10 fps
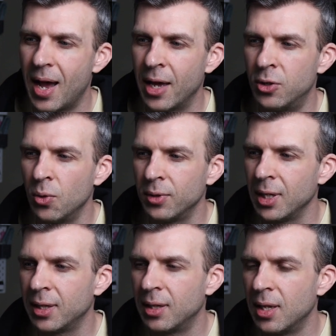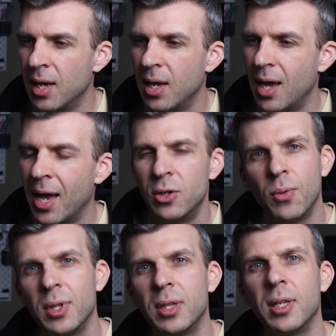I don't think
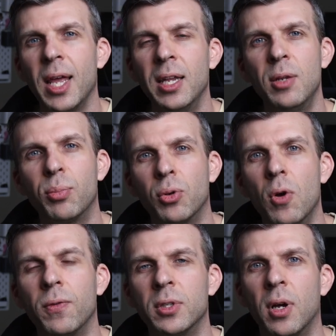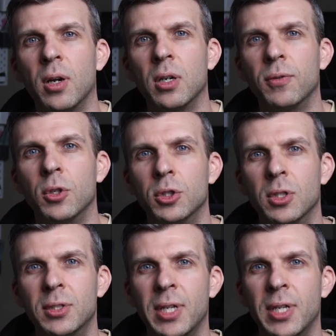that any pro photographer should